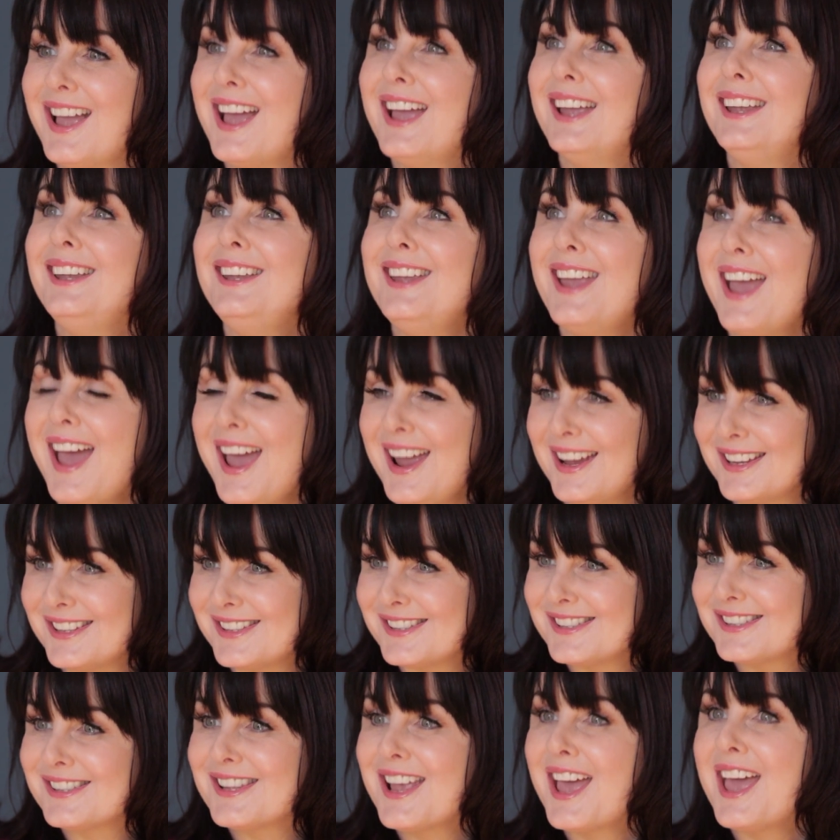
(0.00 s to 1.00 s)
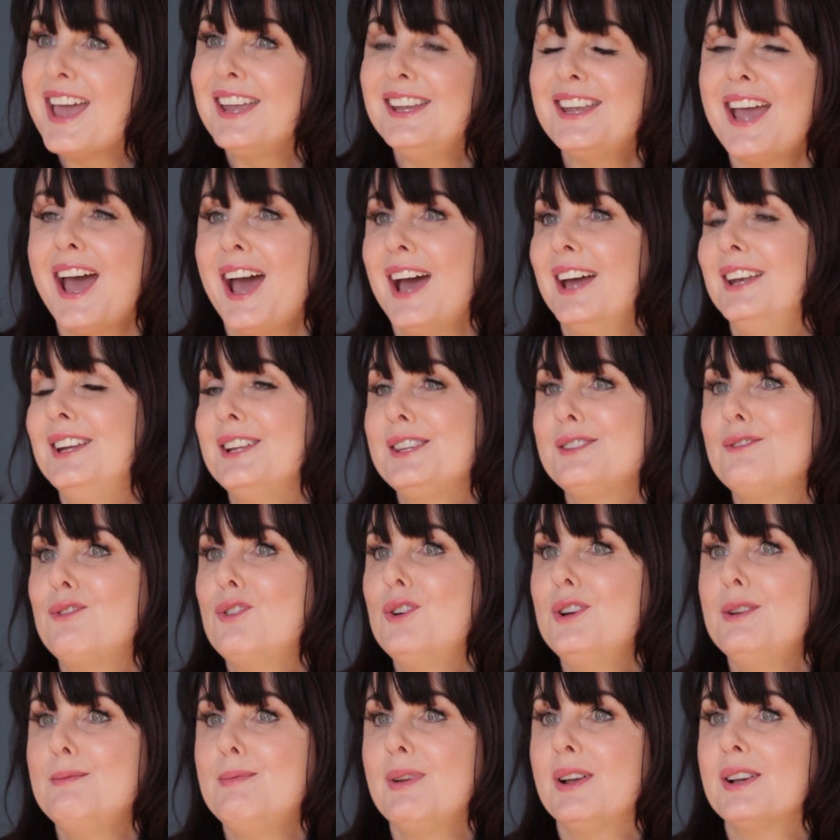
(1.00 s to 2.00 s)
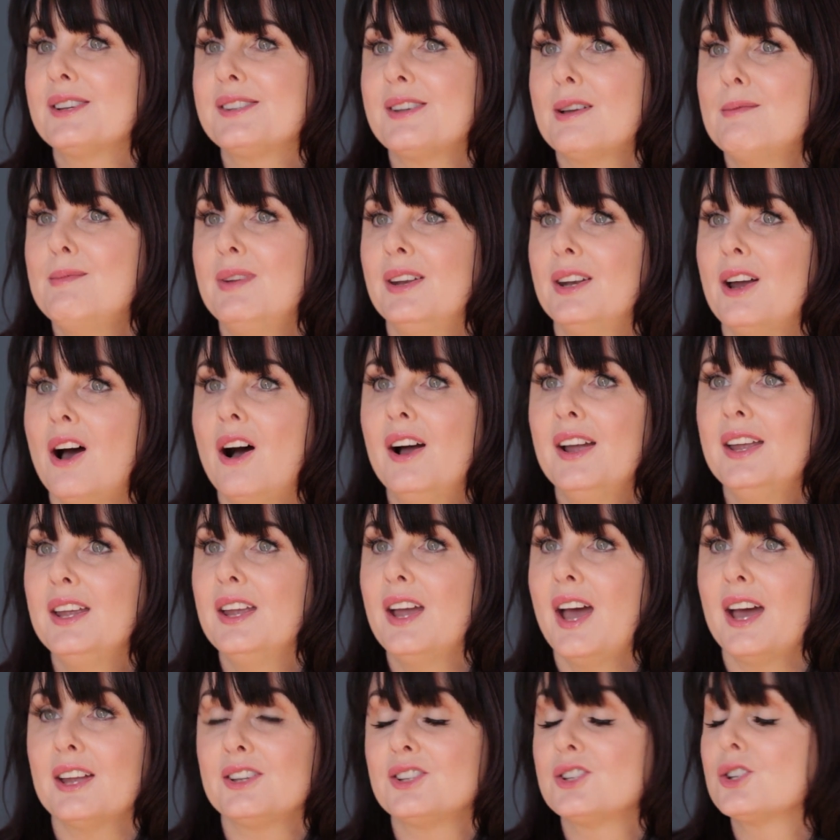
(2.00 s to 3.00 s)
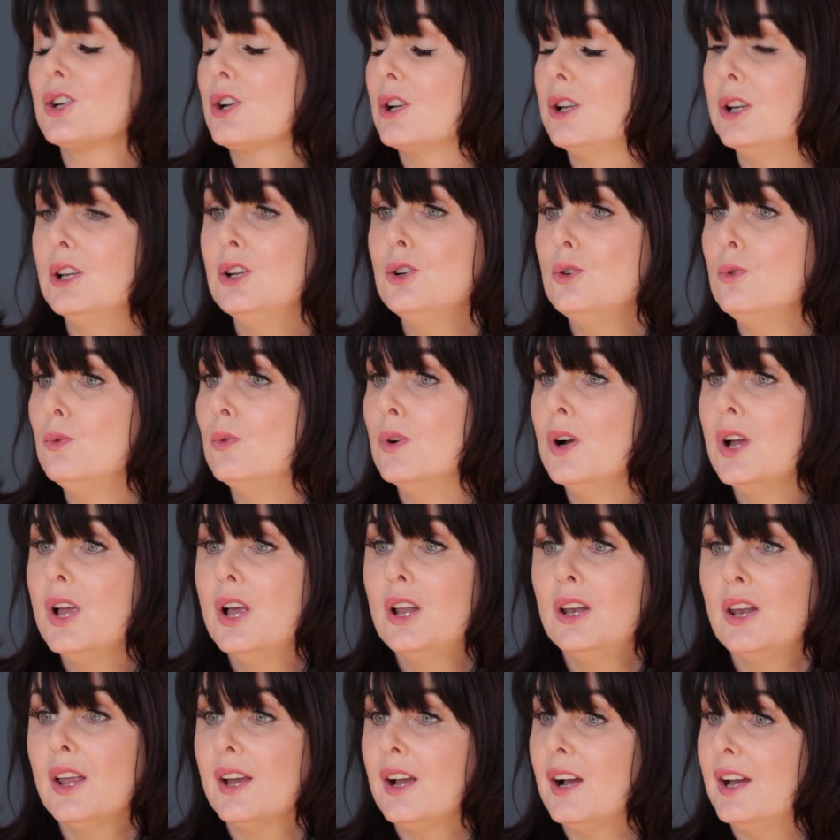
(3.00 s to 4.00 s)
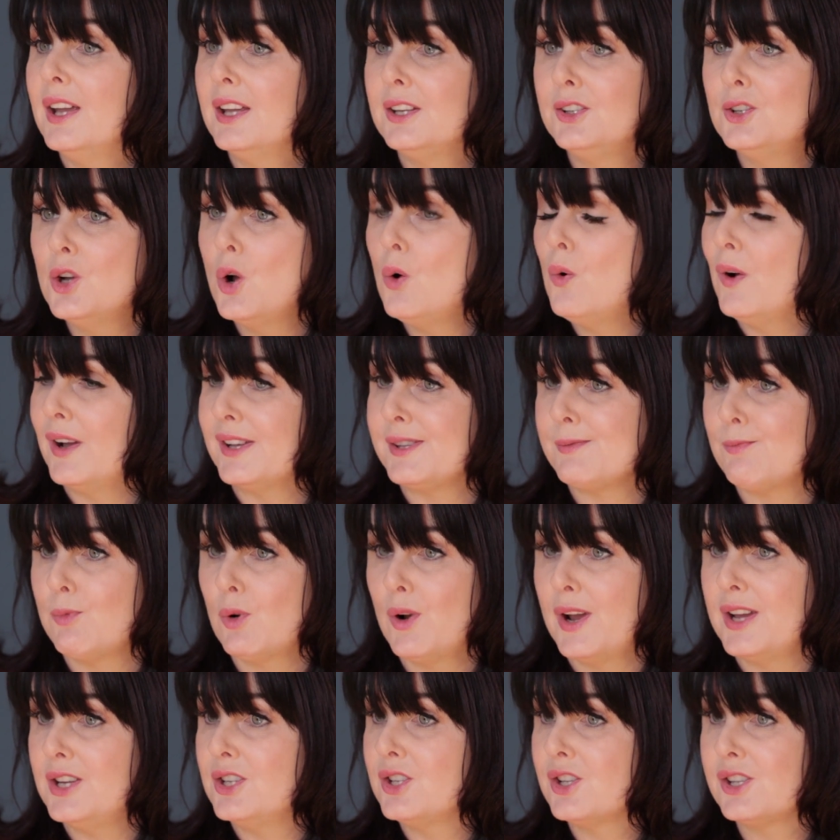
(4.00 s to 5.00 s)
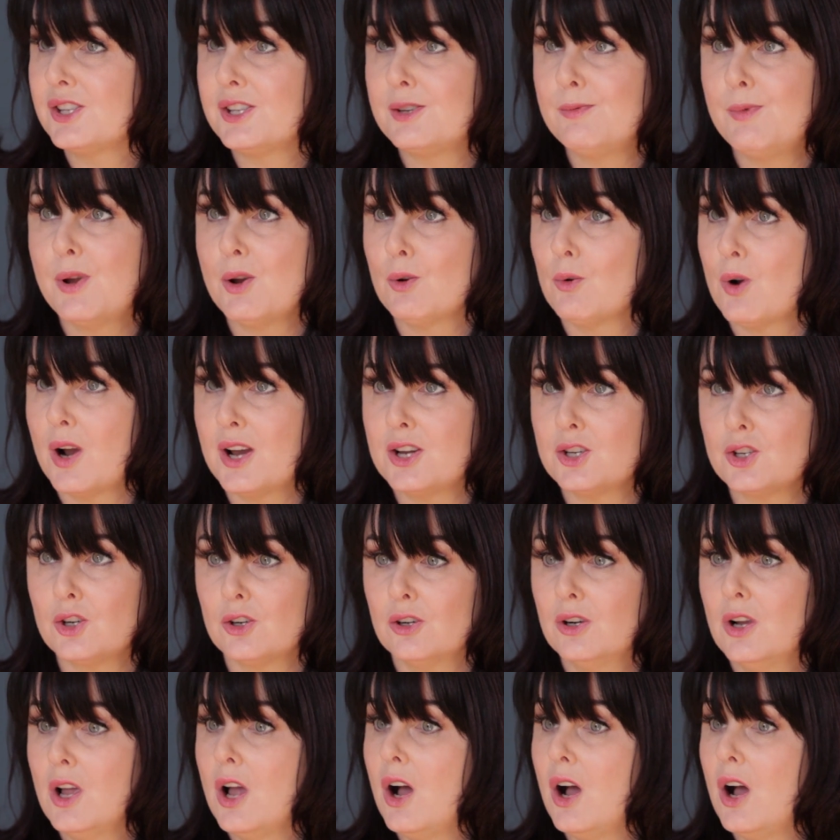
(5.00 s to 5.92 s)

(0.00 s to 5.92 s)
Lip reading: Yes. Yeah, and it's funny because, I hadn't a clue. I had no aspirations to be a writer.